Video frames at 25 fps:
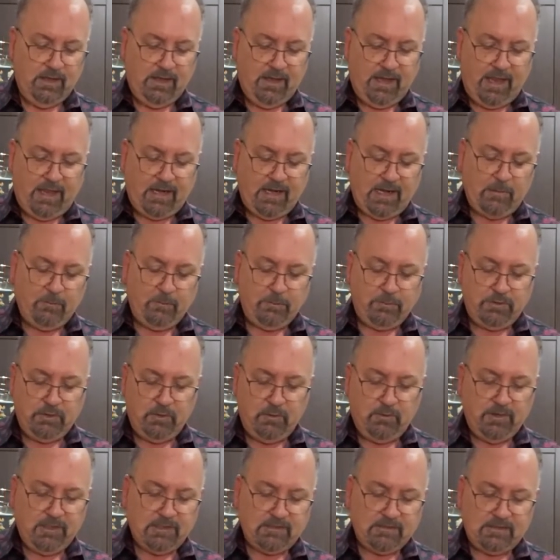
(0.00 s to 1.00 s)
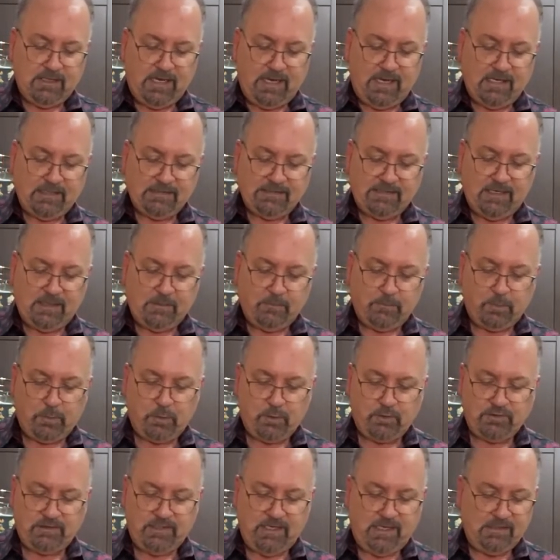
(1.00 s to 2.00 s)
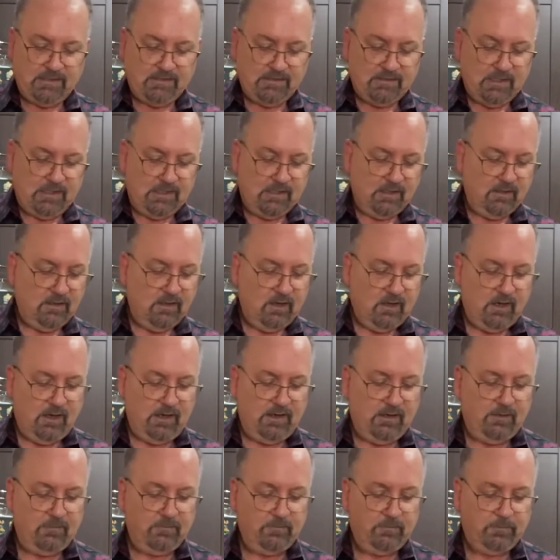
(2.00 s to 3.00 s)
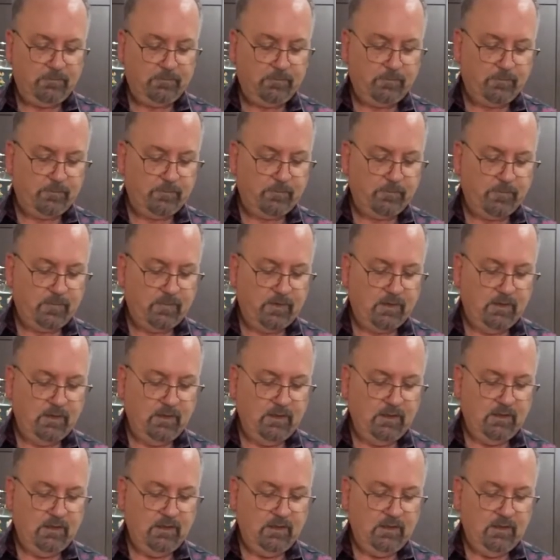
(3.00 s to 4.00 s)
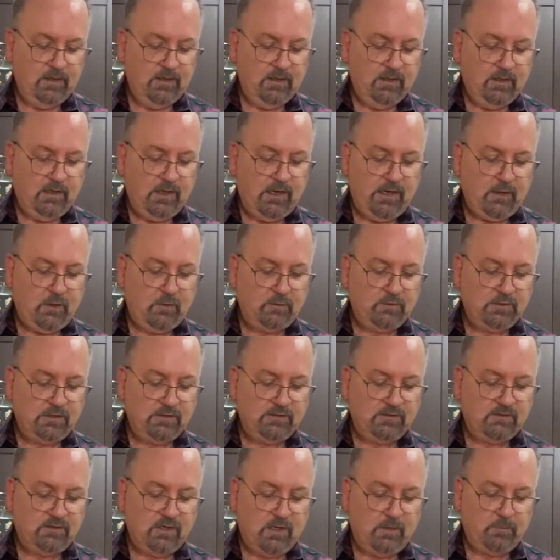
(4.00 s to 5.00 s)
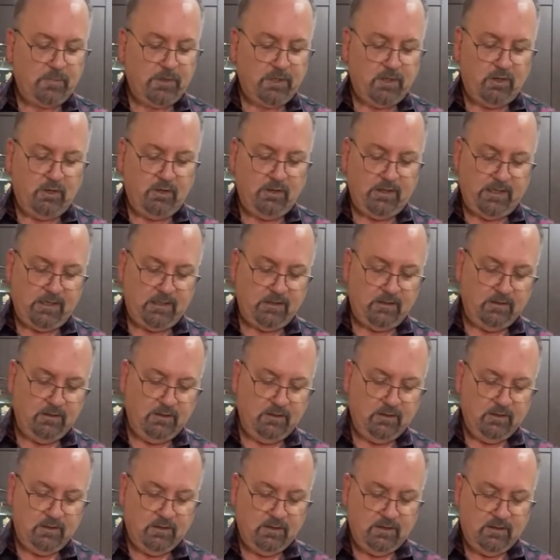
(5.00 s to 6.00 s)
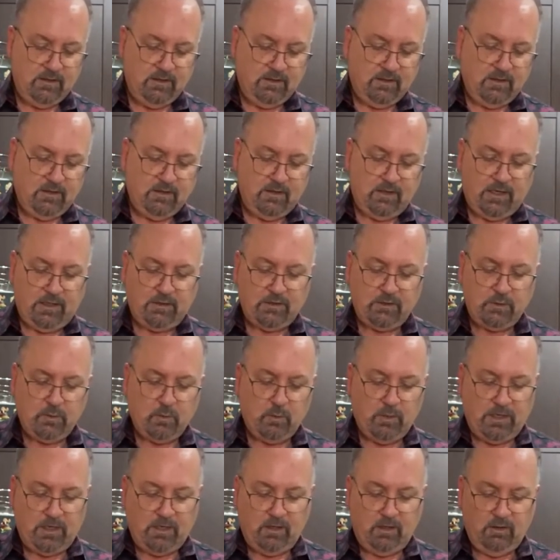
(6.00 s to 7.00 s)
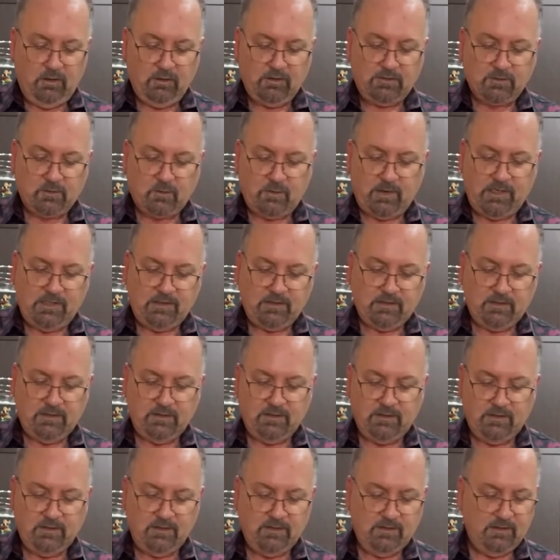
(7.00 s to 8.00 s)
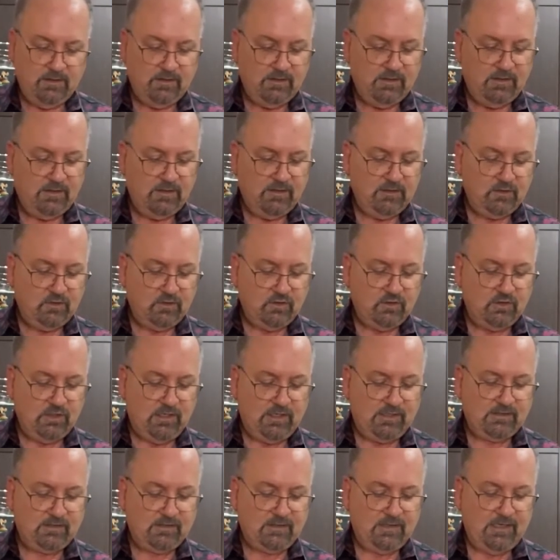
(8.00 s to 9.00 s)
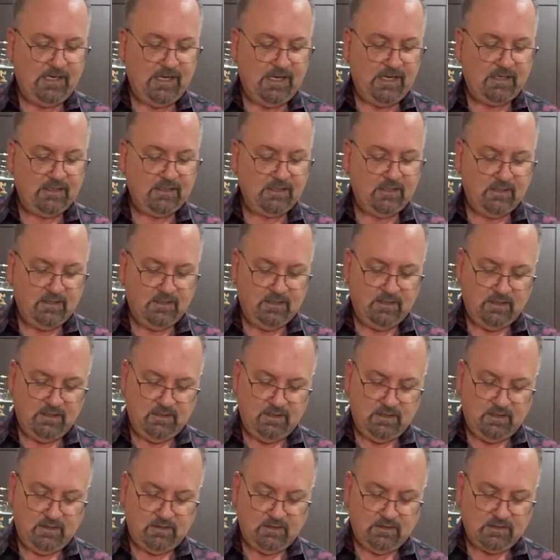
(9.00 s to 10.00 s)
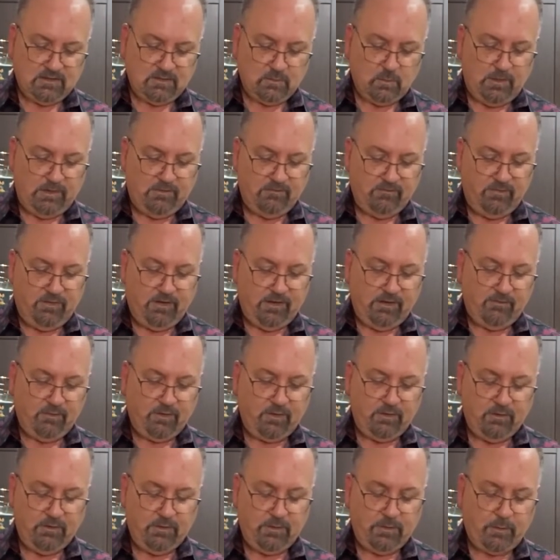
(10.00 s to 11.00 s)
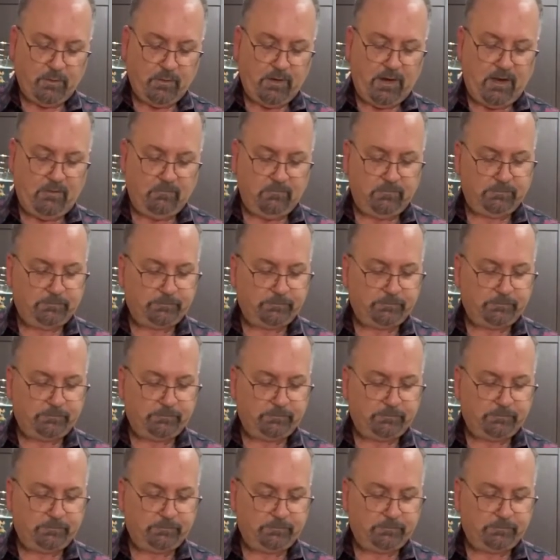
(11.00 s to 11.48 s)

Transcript: And I do this as a per tasting item. I don't just dump it all in. I do what looks right just to get the sweet flavor throughout.